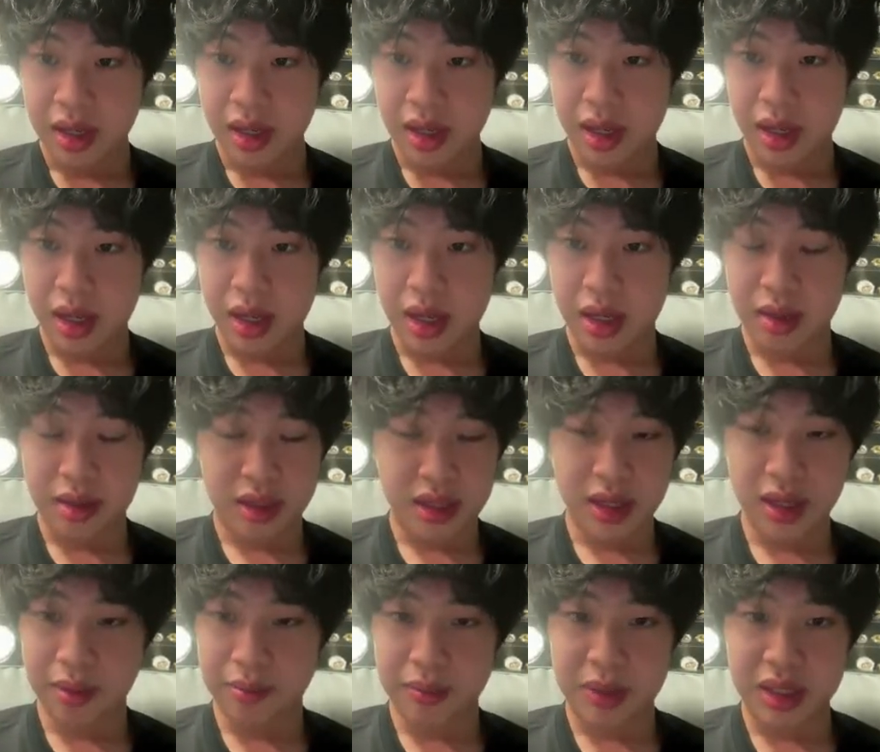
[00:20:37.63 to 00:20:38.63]
And
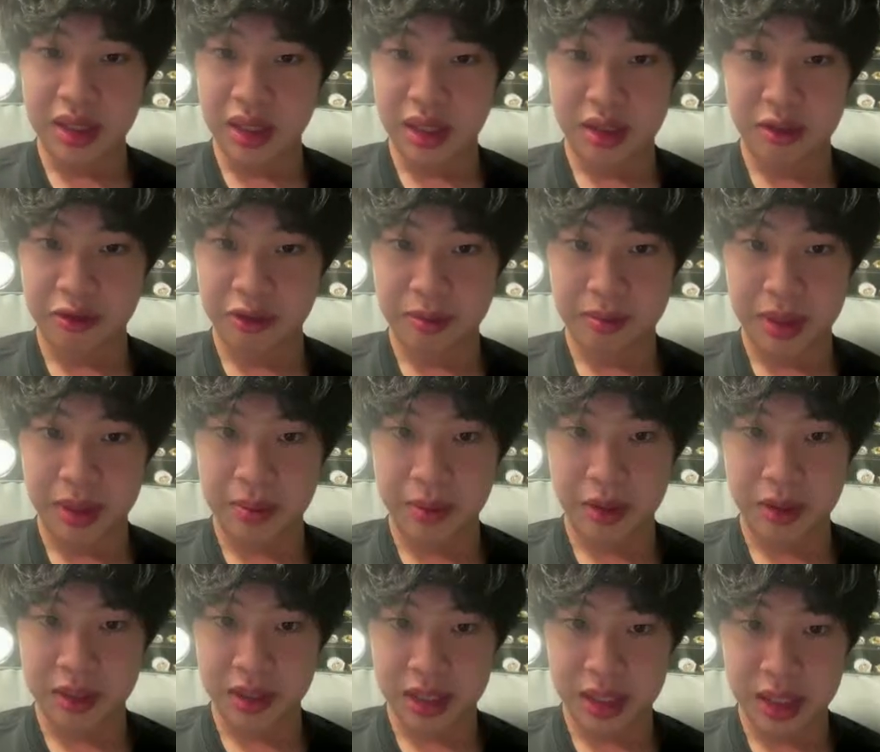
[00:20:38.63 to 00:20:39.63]
yeah, meeting different people
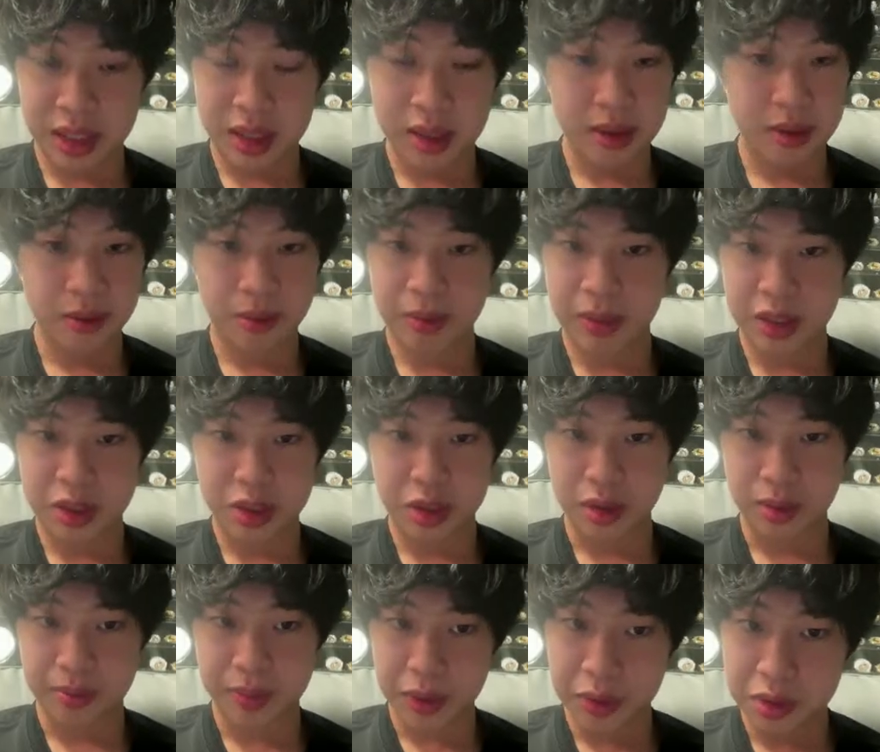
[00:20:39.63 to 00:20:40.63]
is key. Make sure
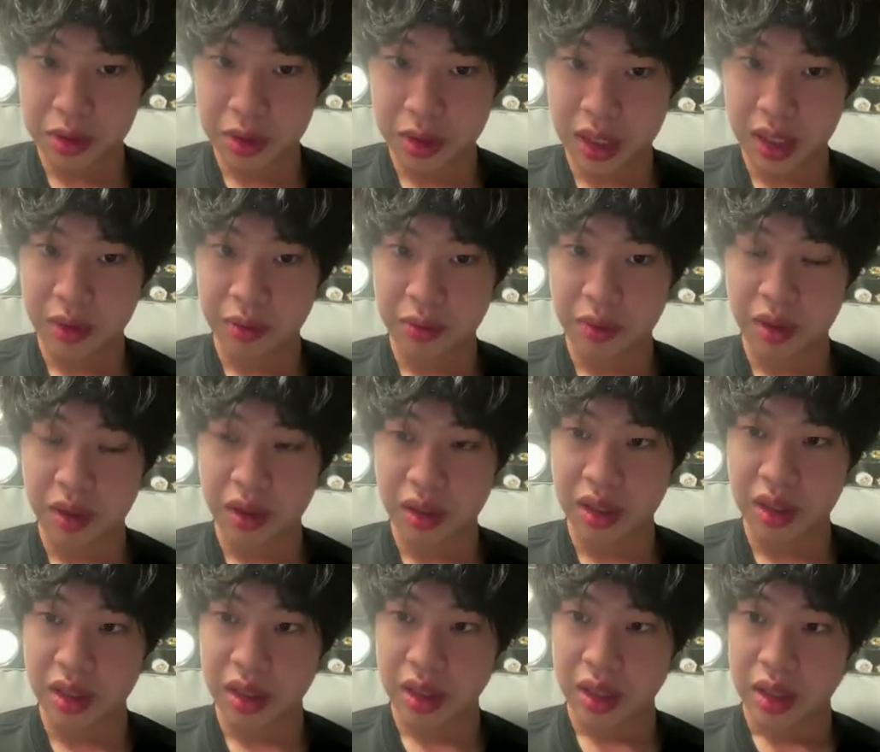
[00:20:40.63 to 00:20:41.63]
you build your
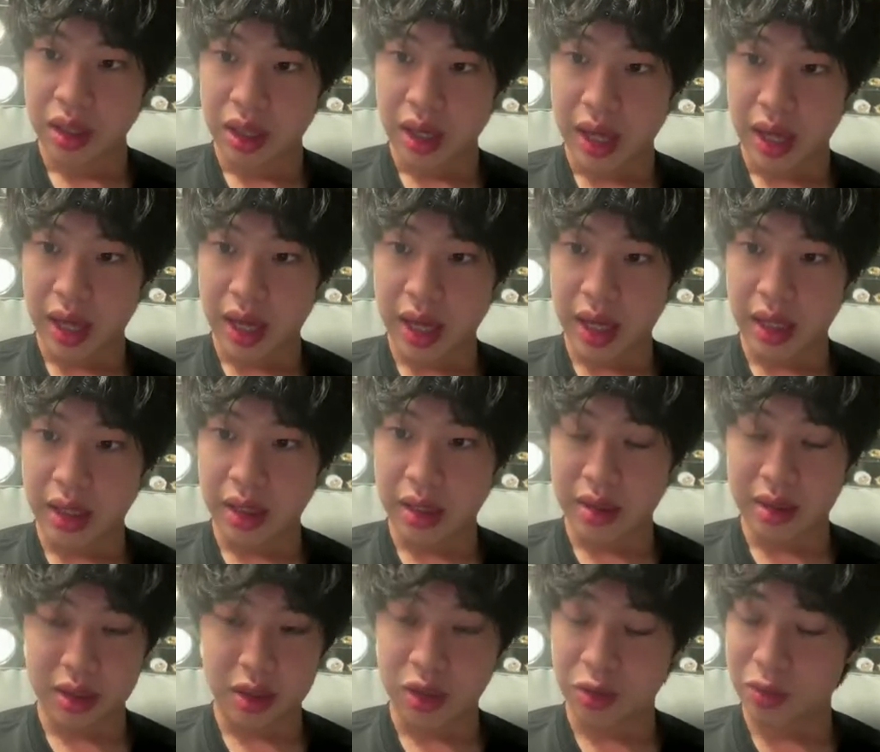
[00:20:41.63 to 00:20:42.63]
network,
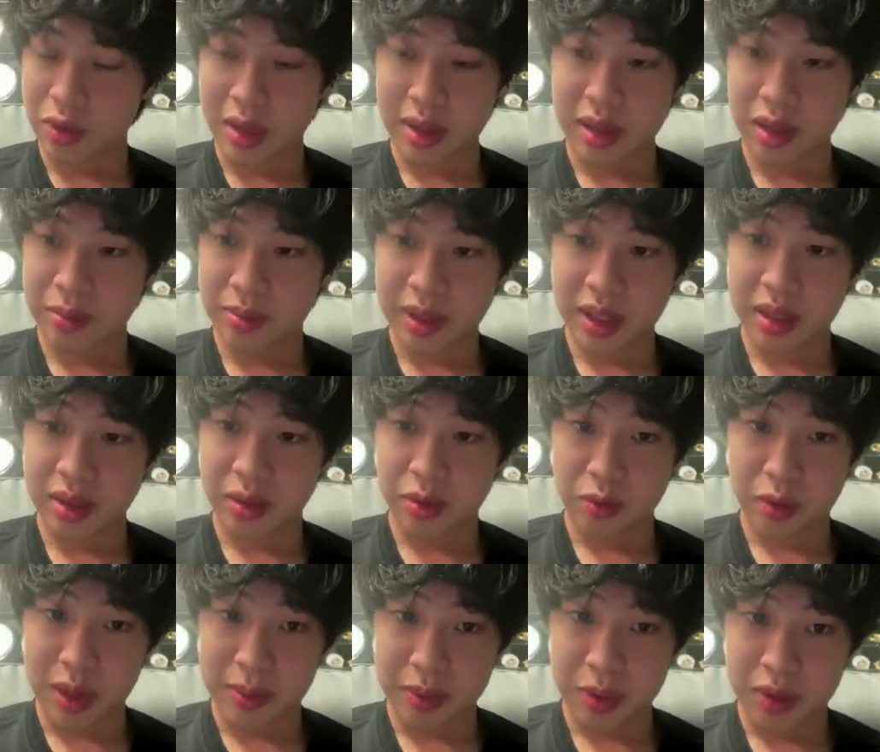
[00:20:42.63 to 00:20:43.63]
and your
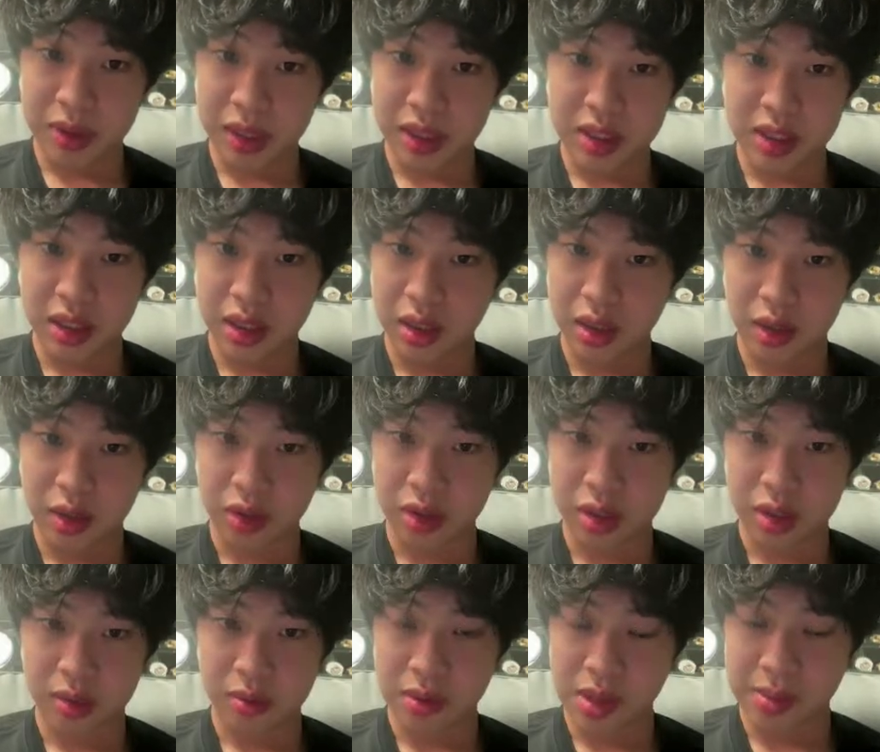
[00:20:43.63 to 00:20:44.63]
reputation,
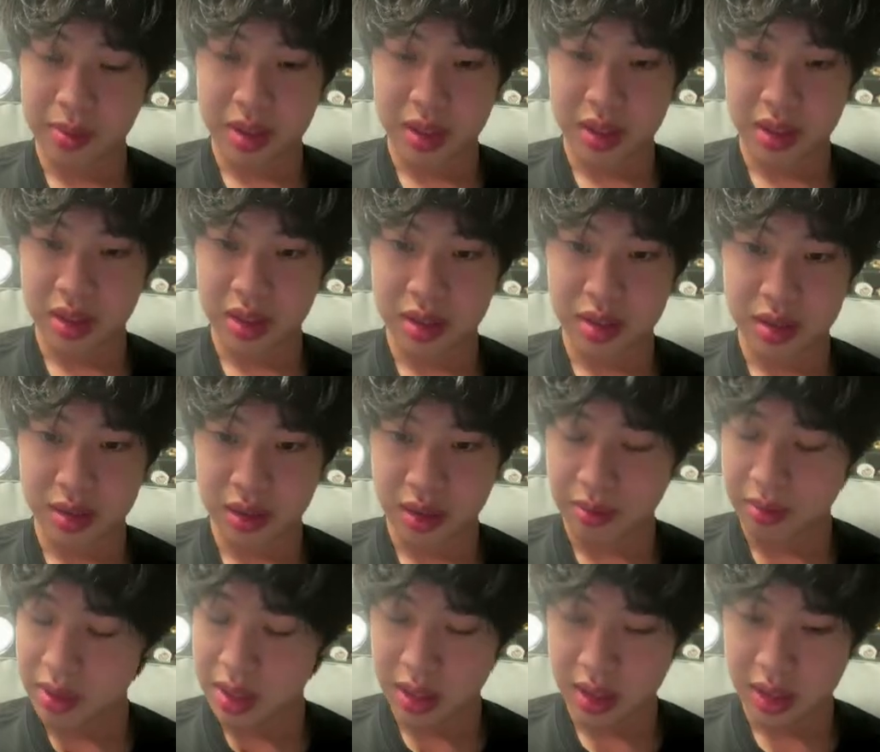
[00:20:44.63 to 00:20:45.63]
long-term reputation is
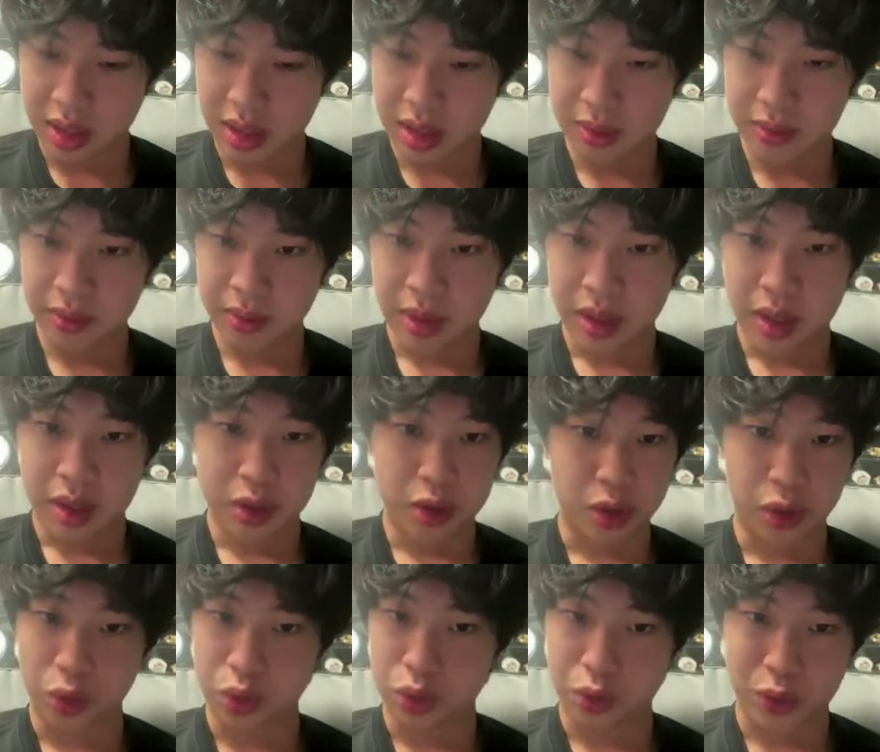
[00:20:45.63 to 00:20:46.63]
needed.
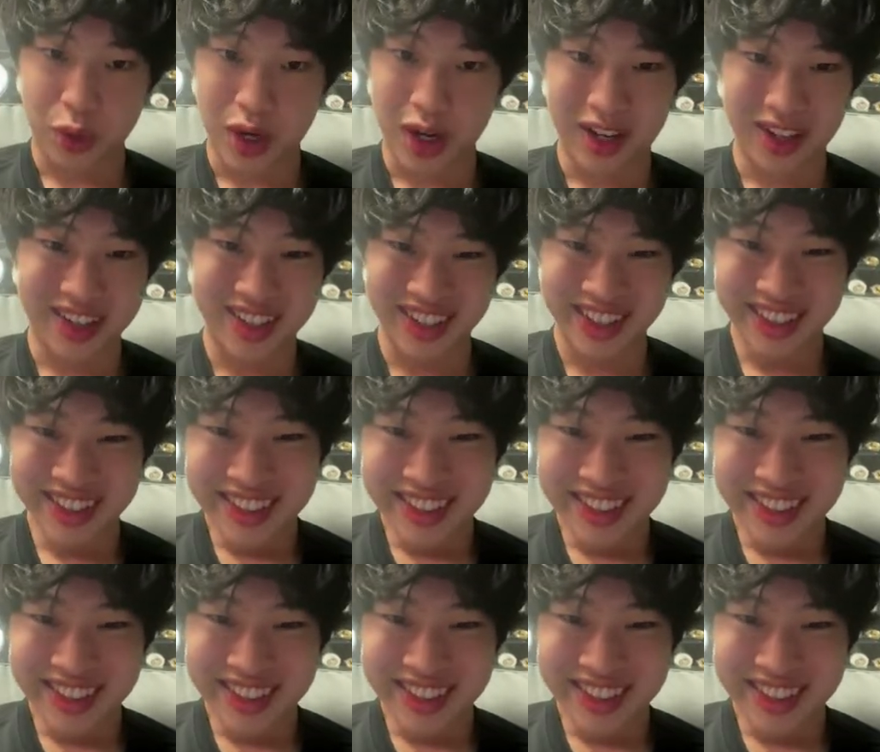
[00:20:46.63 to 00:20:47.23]
Don't rug.